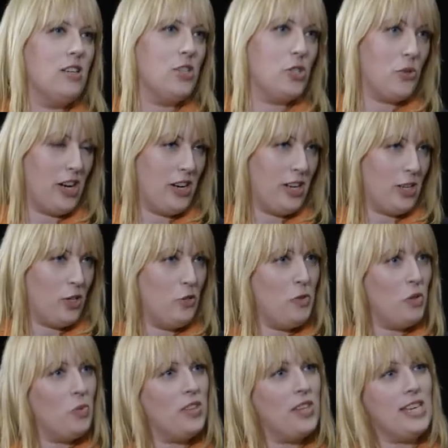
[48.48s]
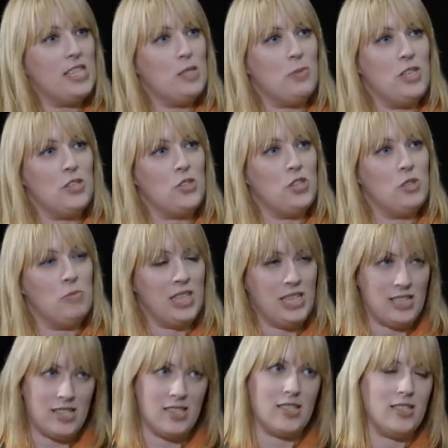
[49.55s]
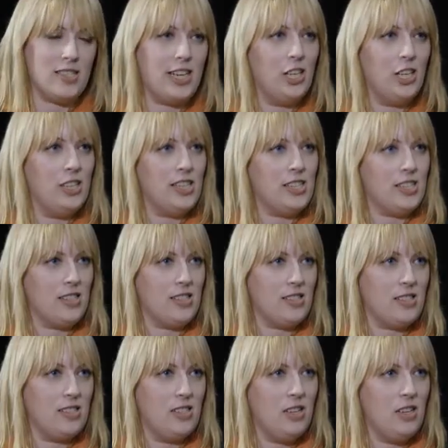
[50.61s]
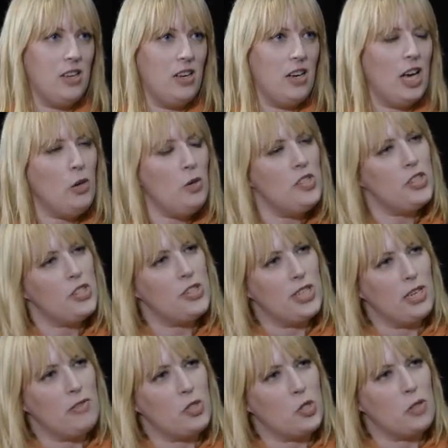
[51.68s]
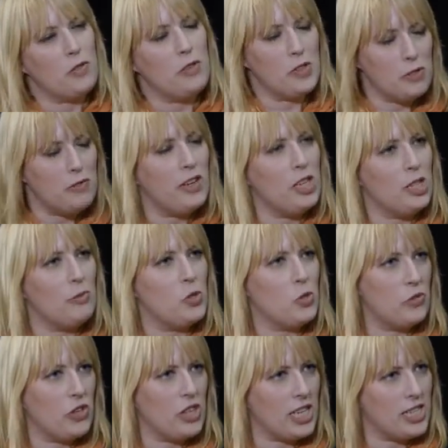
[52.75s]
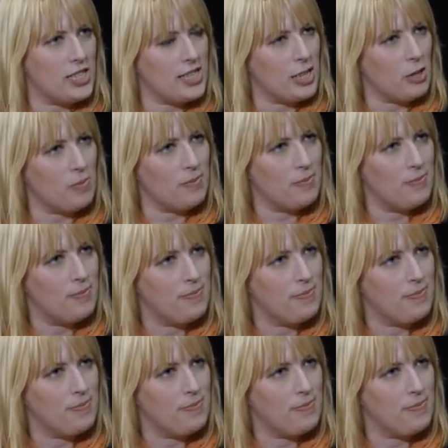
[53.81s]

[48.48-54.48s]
So Eric, you've been with ADP Streamline since its early days. How has our service offer developed over that time?